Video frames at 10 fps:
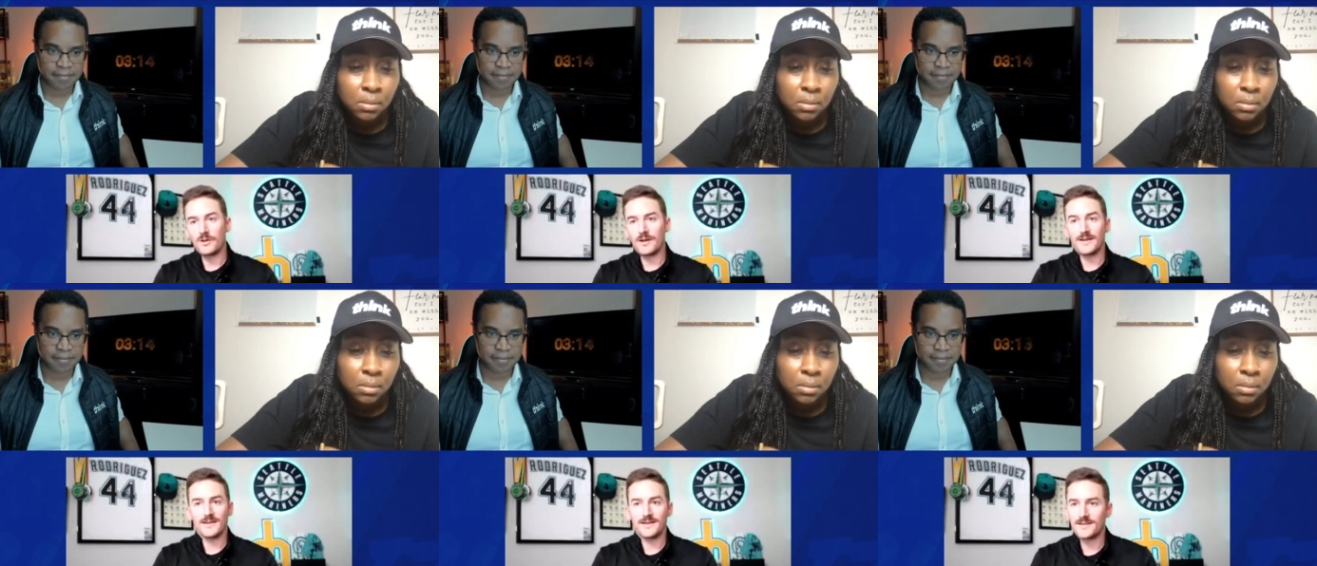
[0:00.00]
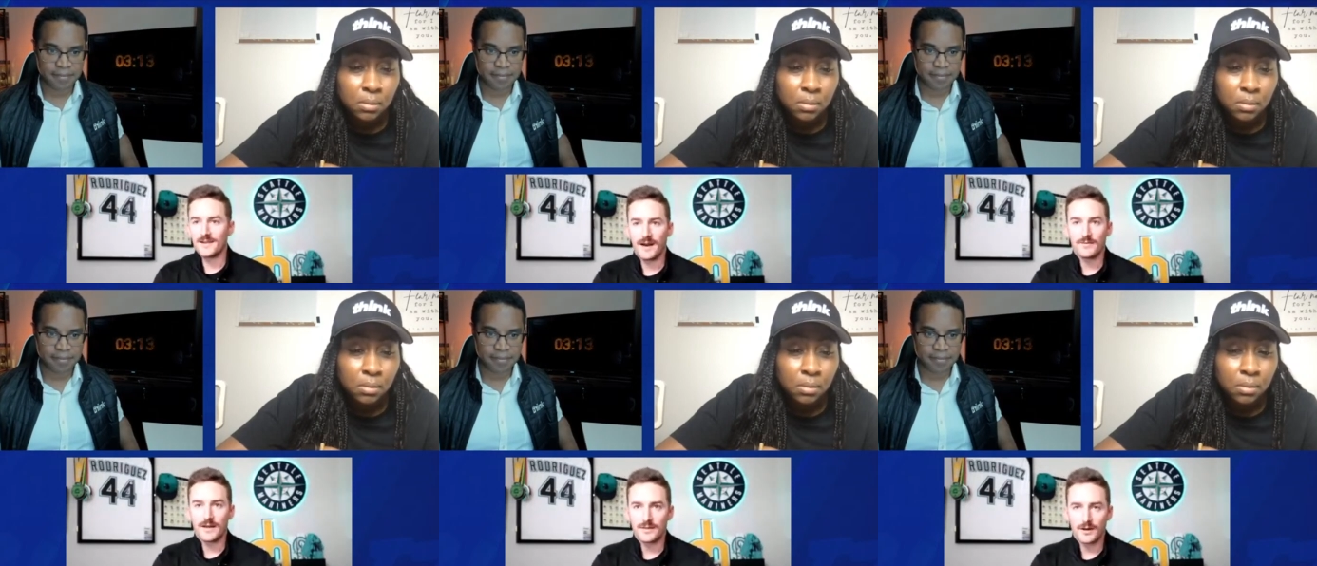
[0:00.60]
Speaker 1: I didn't have that
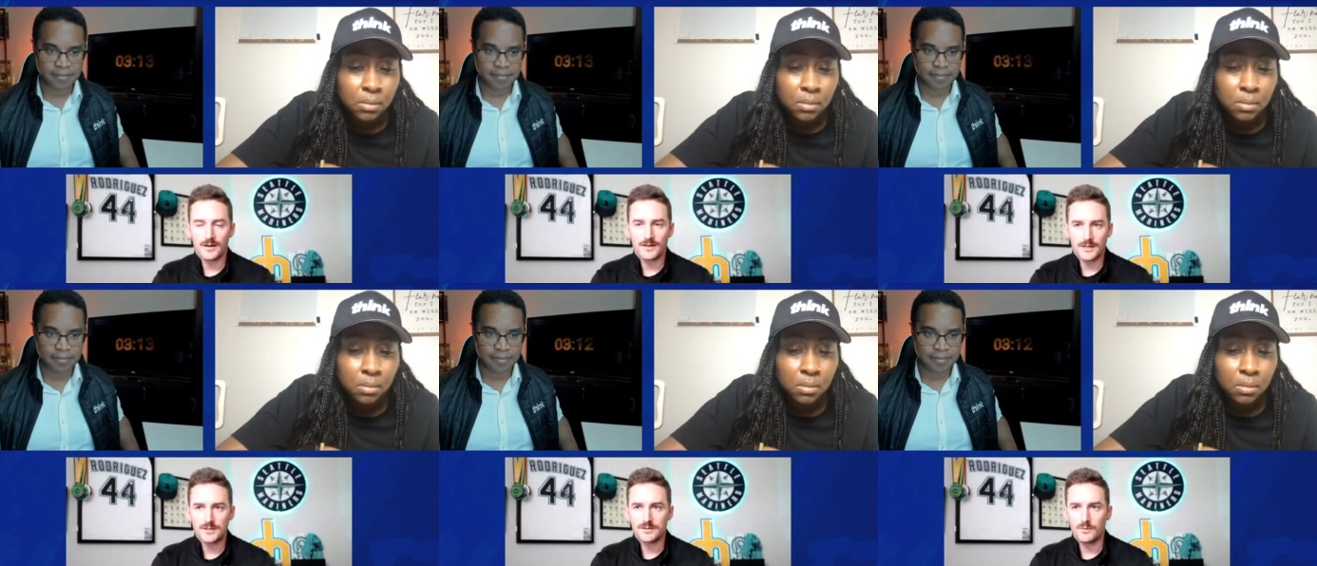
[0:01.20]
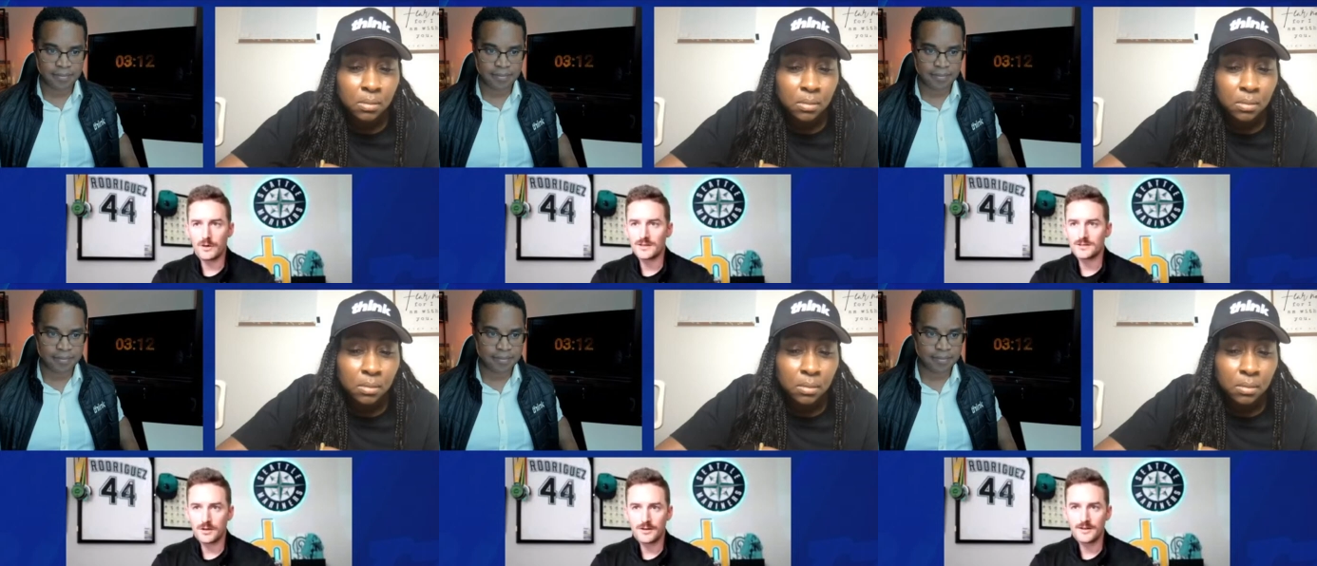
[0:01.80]
thought initially when I
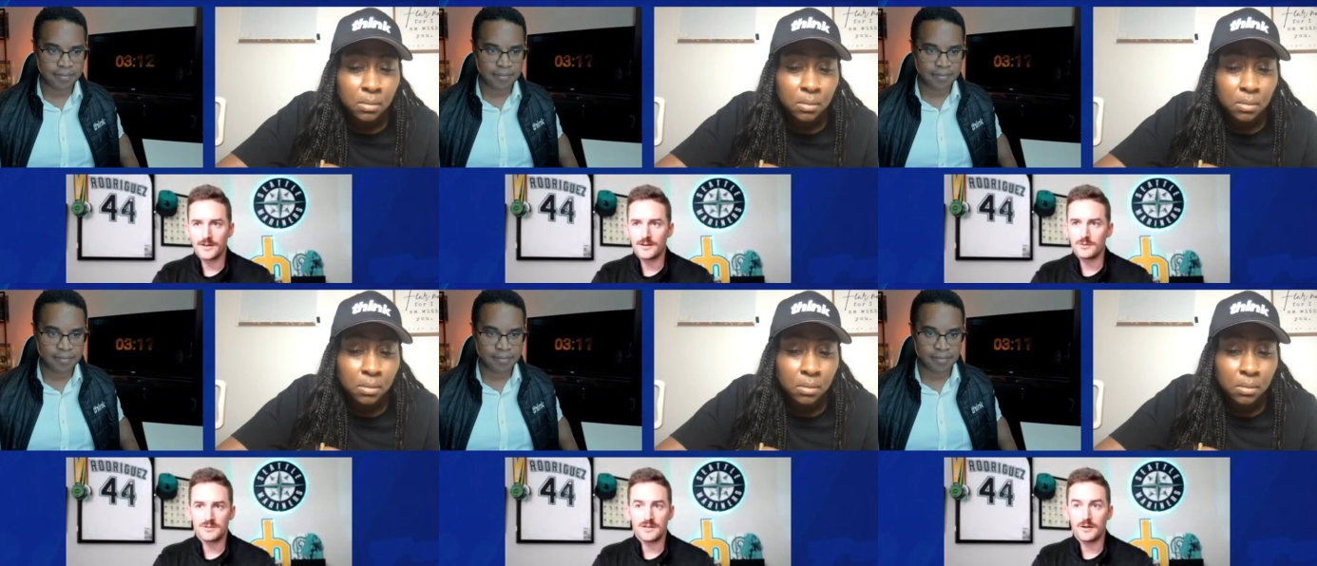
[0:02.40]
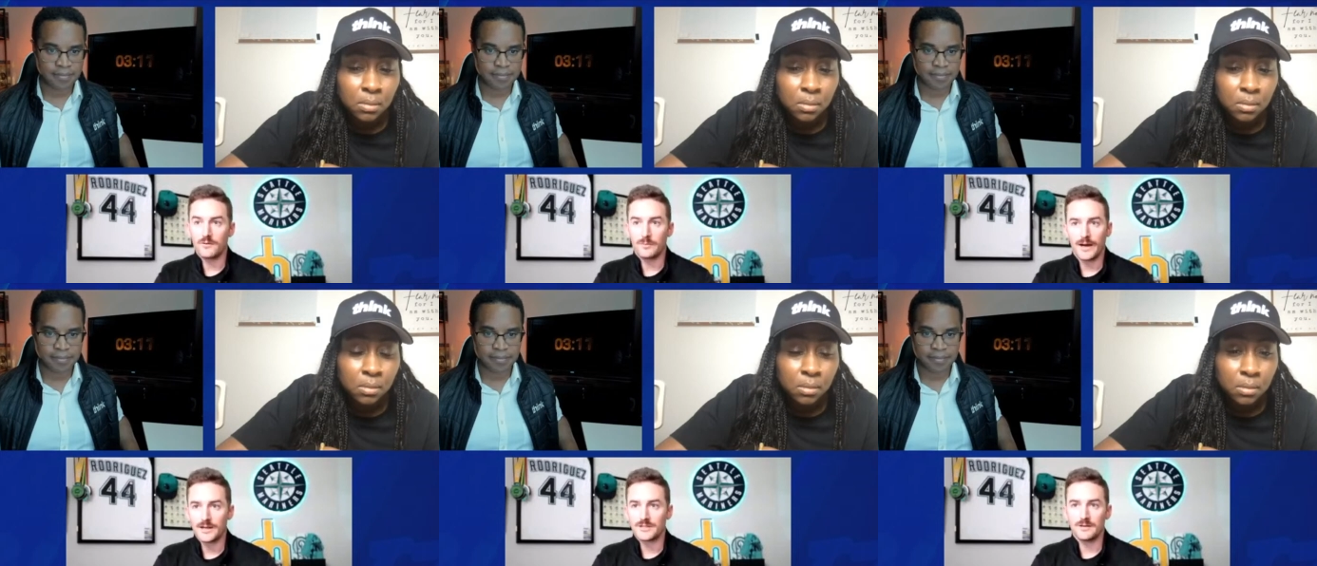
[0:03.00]
started it. It was just out of a
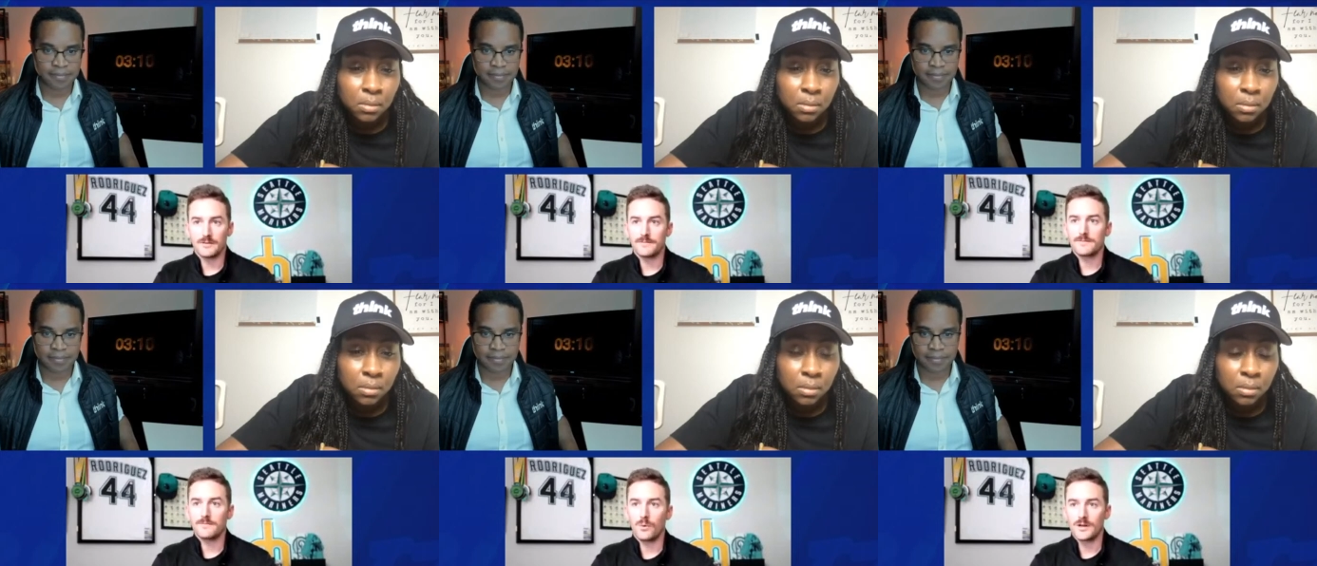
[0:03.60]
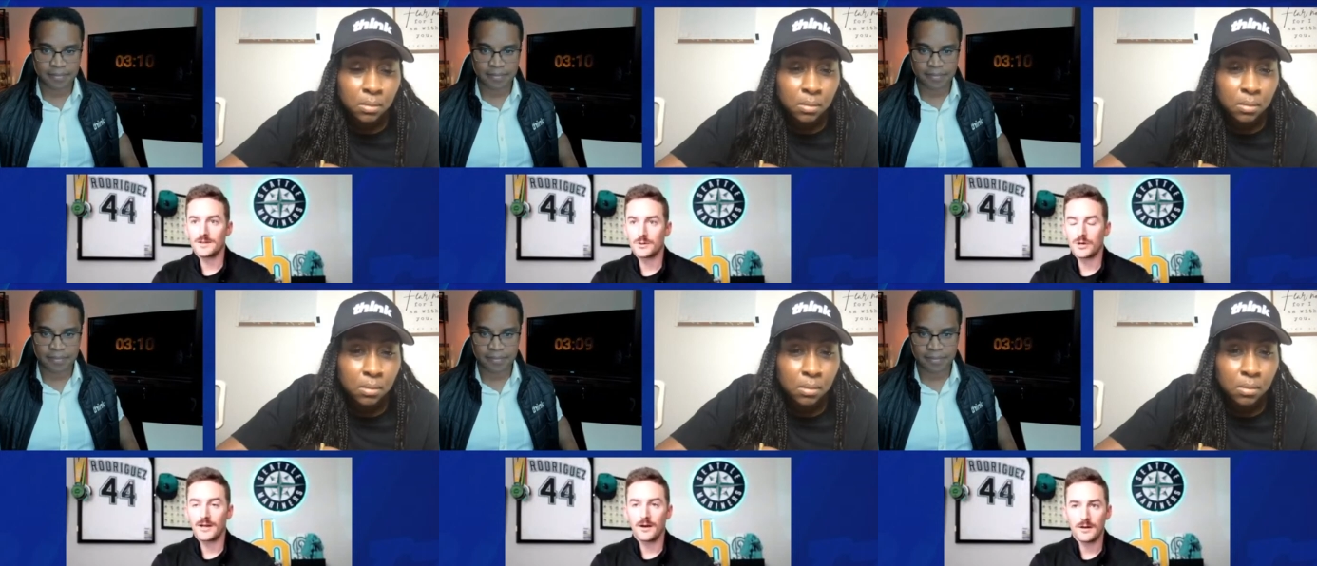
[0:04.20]
passion of wanting to create
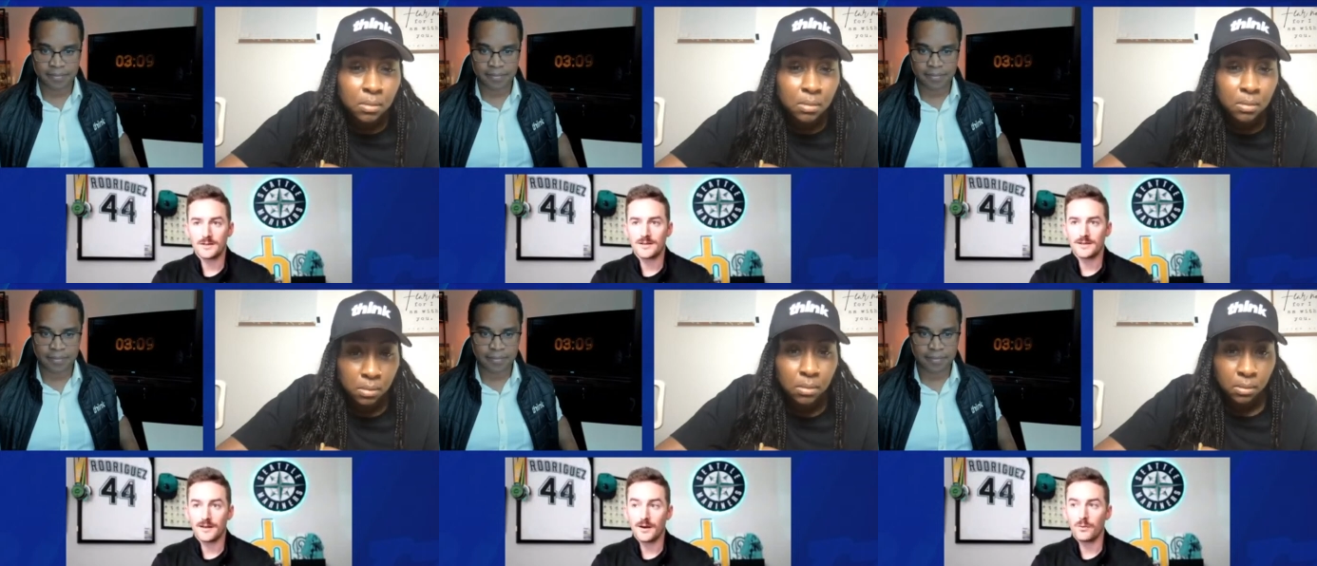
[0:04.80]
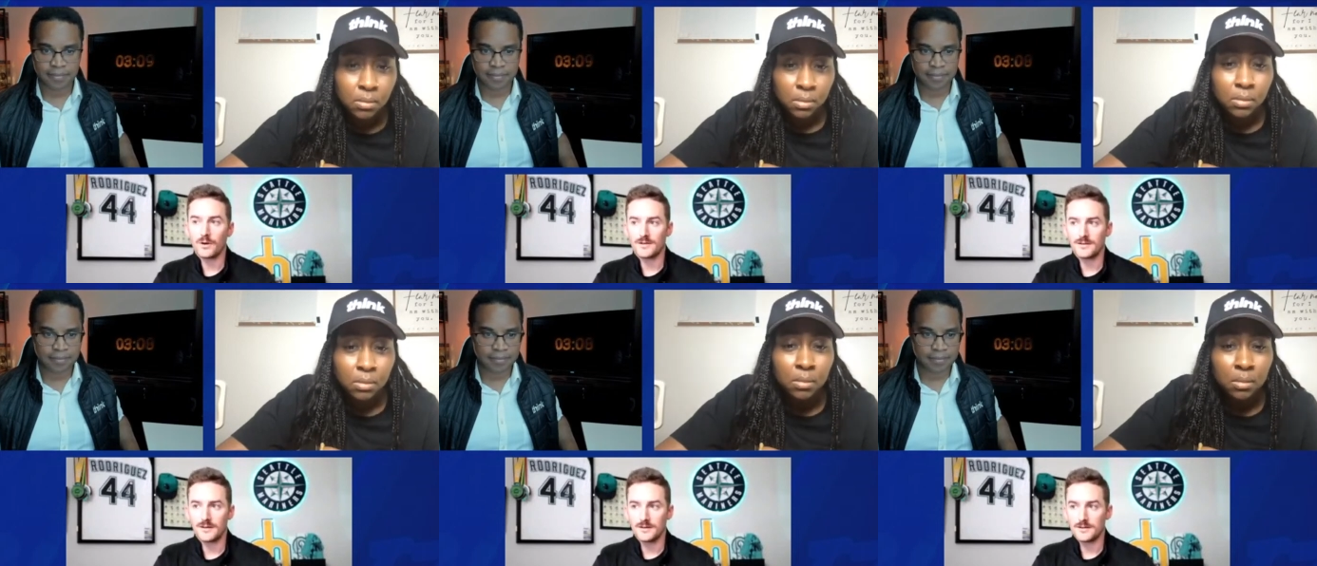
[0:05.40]
content that I wanted
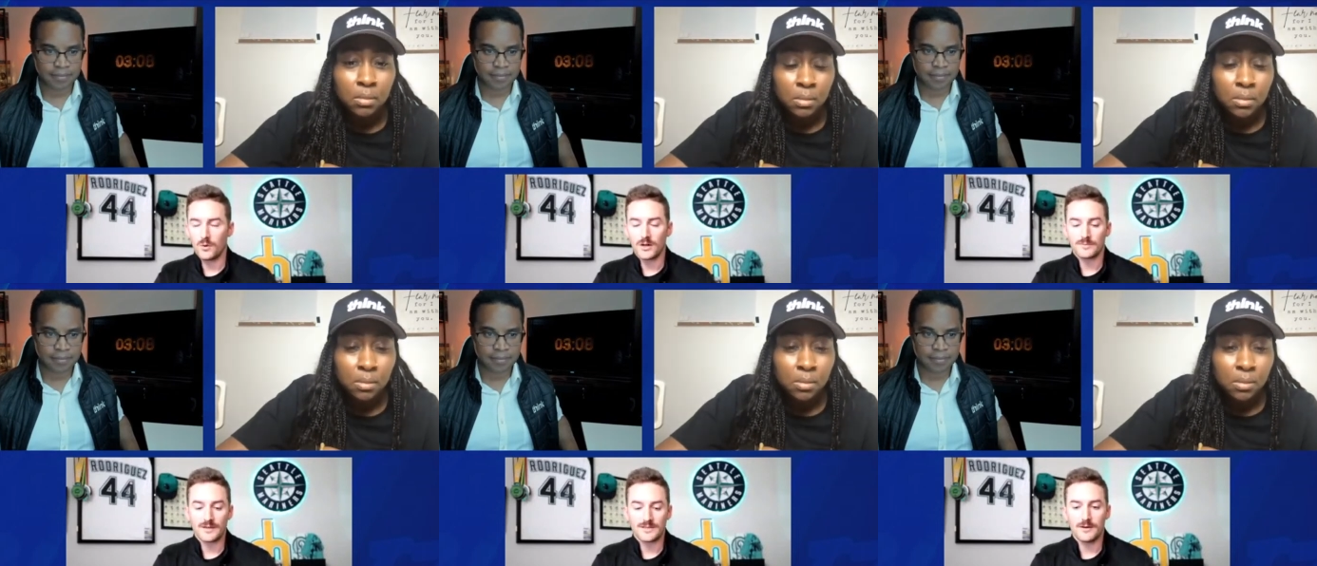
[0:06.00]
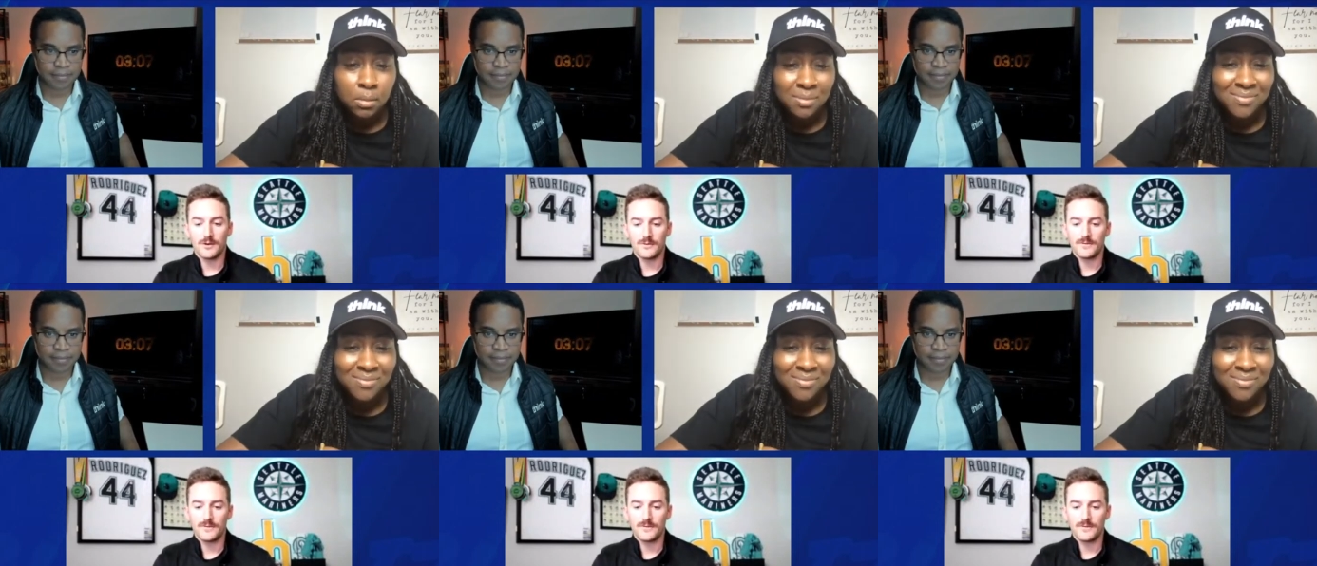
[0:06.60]
to watch myself.